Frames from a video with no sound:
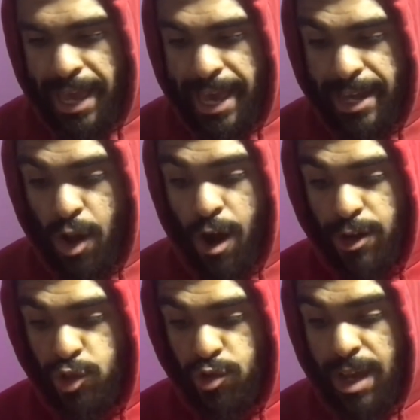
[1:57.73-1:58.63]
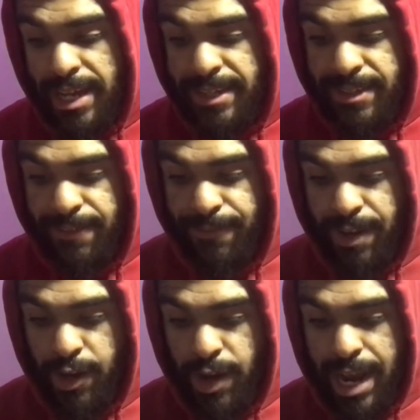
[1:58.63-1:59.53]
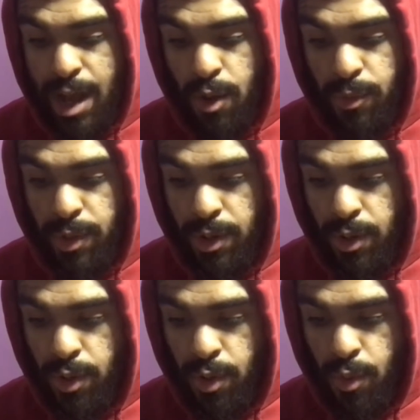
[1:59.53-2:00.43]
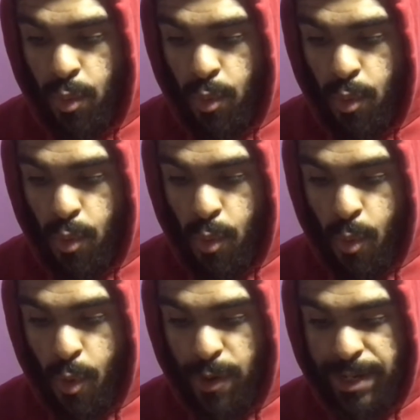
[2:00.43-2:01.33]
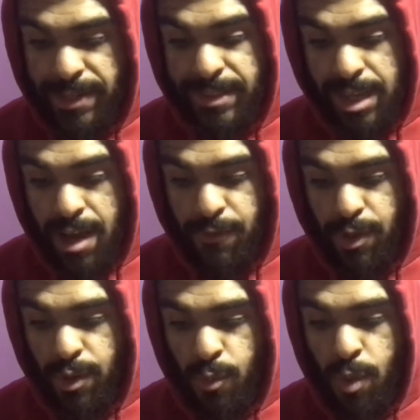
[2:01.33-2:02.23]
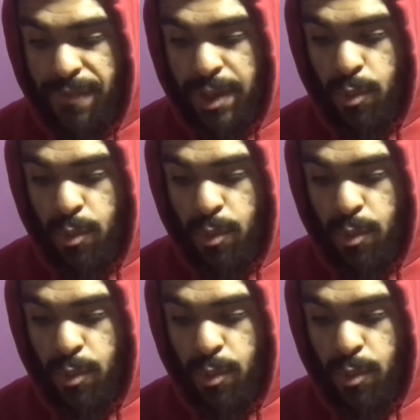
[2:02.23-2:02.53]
And are trying to figure out or discover what they